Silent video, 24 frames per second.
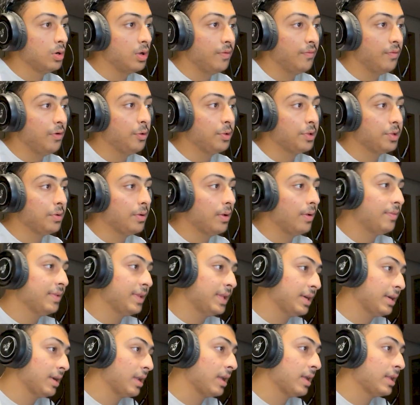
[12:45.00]
Okay, we also have
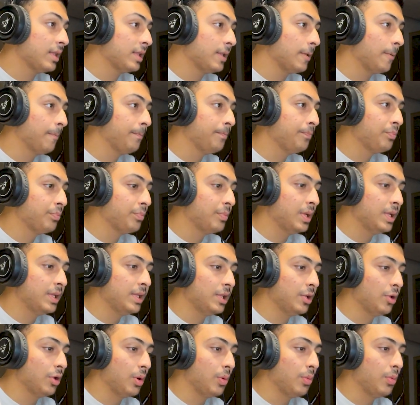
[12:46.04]
settings.
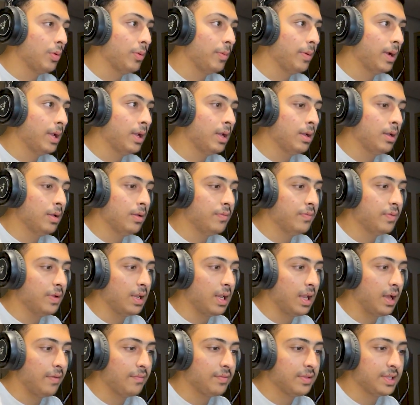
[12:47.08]
PC or mobile.
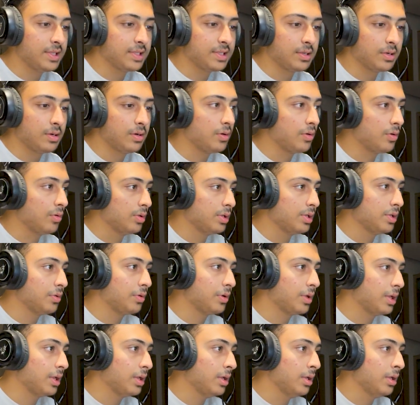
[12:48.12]
We'll have these controls.
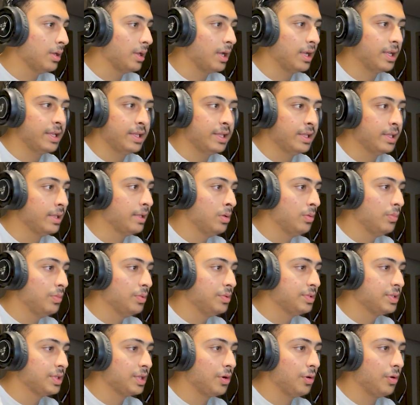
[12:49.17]
Okay, nice.
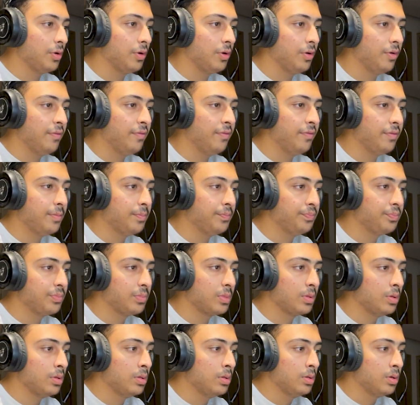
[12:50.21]
Music on off.
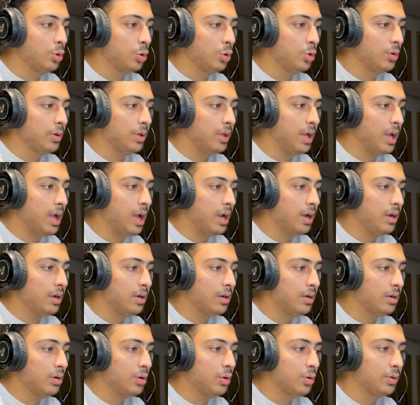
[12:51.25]
Code and
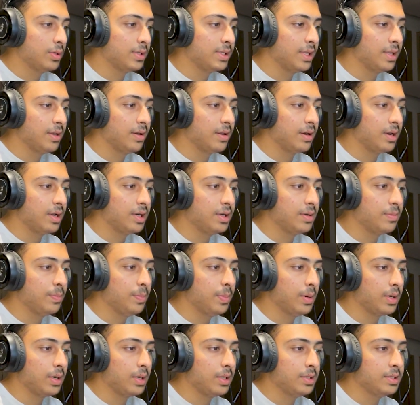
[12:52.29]
codes and rate
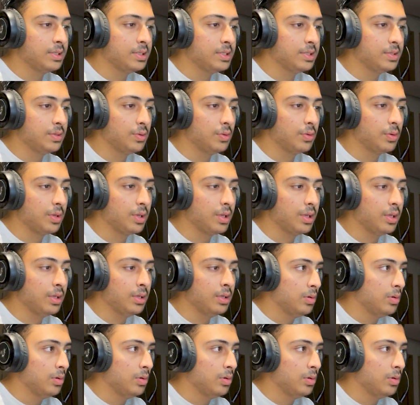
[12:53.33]
buttons. Okay,